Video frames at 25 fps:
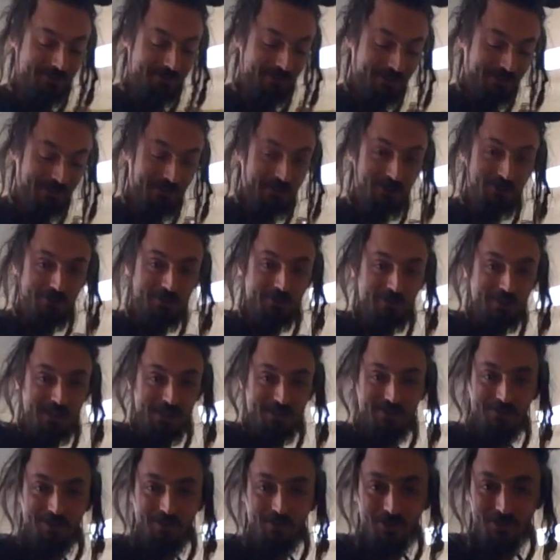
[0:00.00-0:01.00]
These
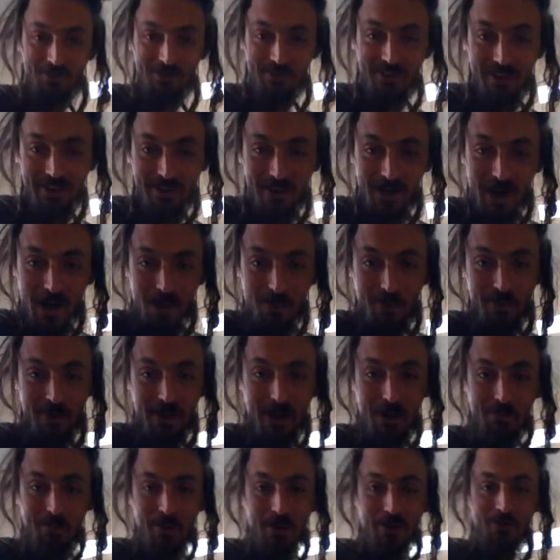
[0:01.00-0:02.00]
sleeves don't stay up, and
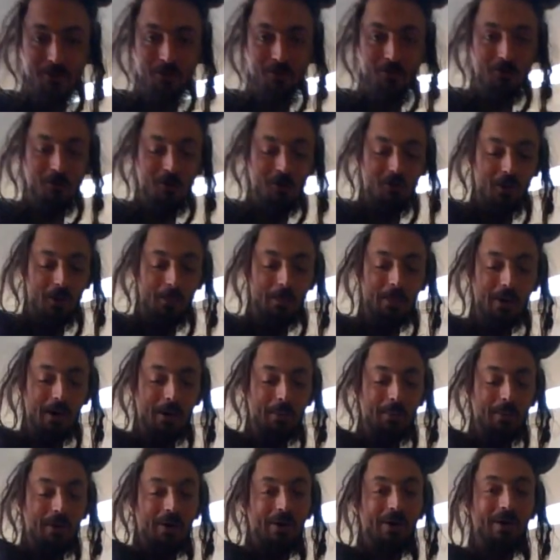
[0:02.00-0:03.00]
I'm about to roll them
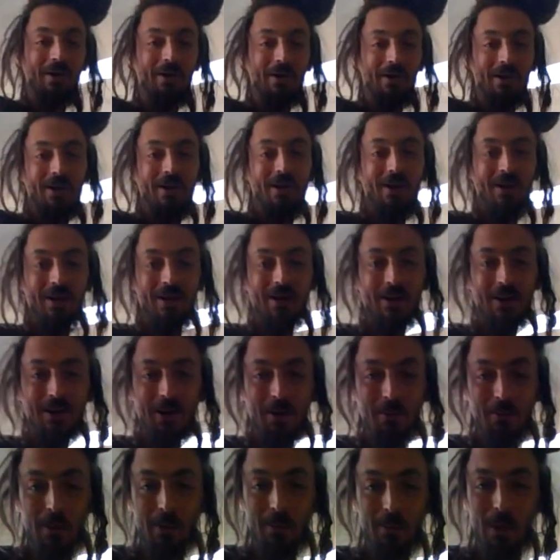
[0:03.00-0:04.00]
up.
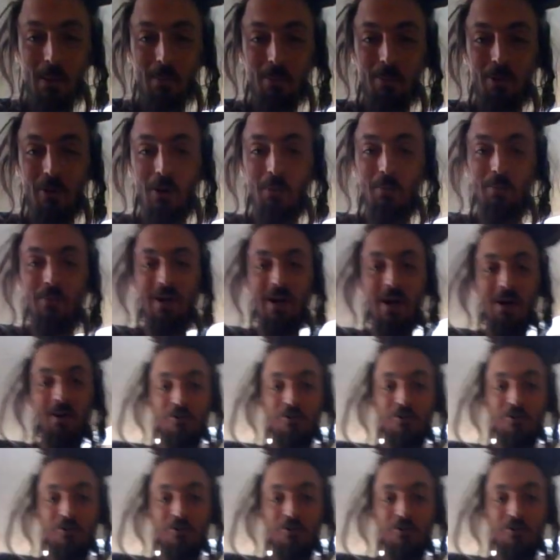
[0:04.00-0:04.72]
Maybe I'll put them down.